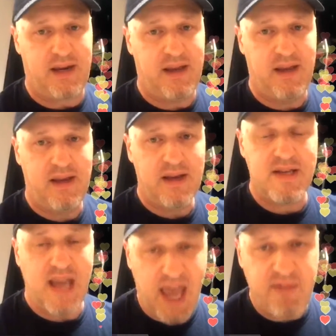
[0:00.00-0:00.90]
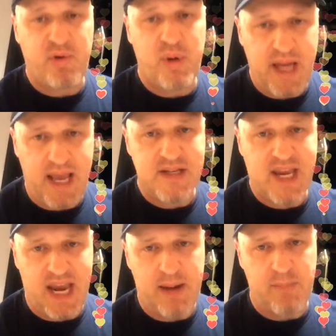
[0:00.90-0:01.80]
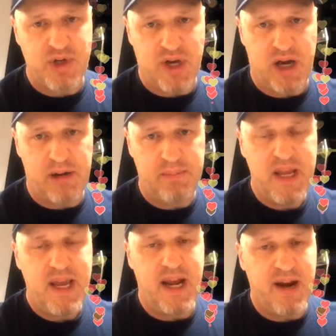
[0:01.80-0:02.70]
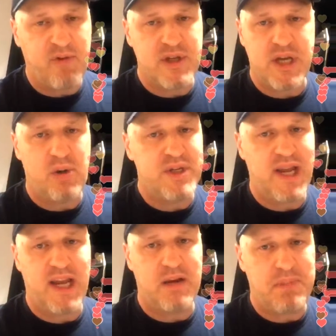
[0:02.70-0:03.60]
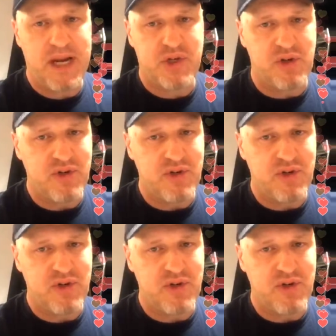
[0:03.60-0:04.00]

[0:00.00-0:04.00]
because everyone has cameras on them, and everyone's always taking pictures.